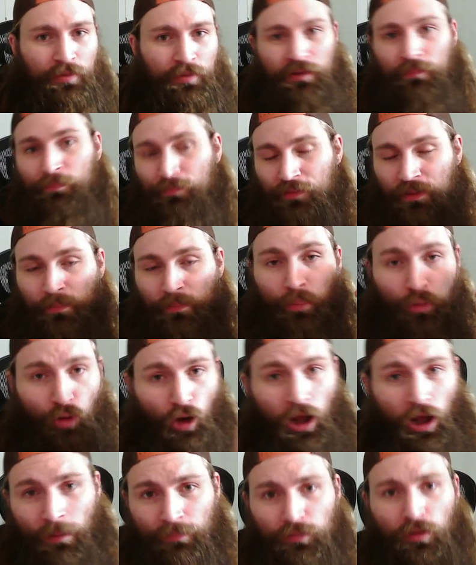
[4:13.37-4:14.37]
But the, the
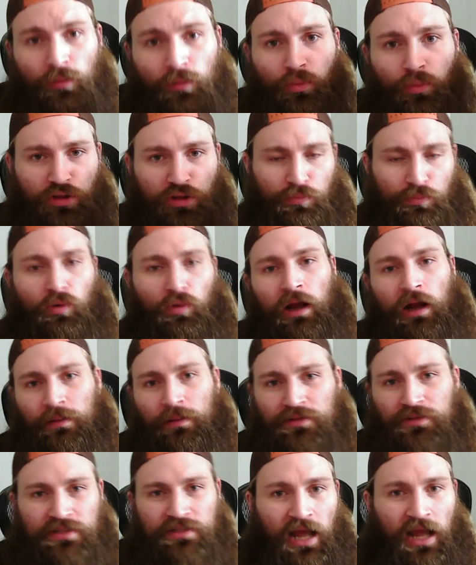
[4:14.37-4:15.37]
problem with
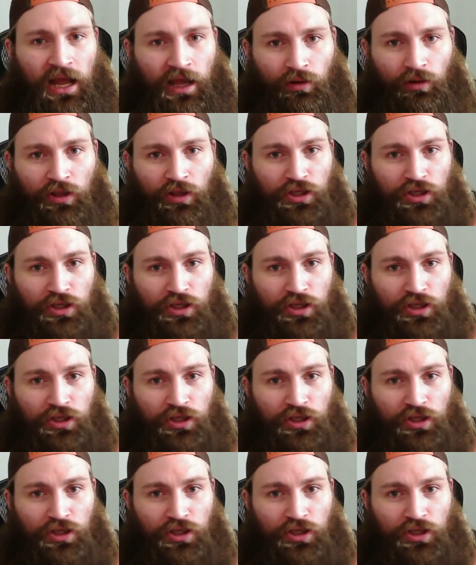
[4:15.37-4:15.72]
Merab's style